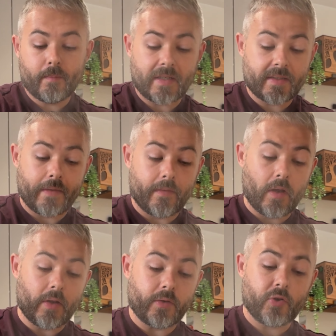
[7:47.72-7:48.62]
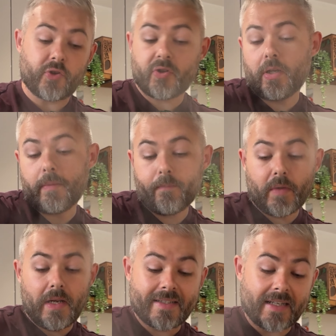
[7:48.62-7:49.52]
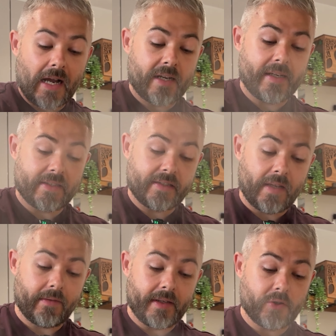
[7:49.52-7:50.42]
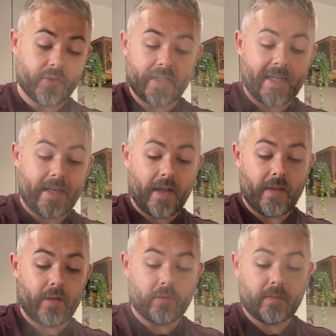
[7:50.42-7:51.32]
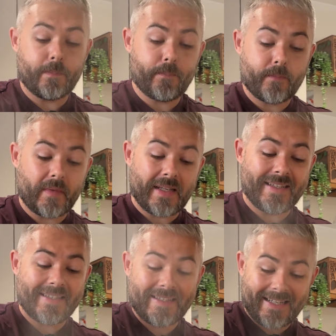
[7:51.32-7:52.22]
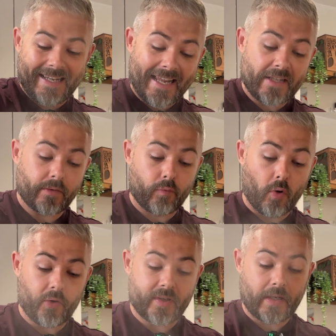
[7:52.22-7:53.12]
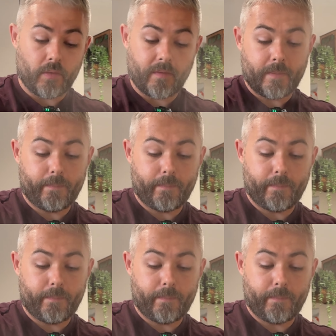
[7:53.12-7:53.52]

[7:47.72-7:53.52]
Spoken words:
mixed in there and just to darken it slightly, just to take that little hint of rawness out of it.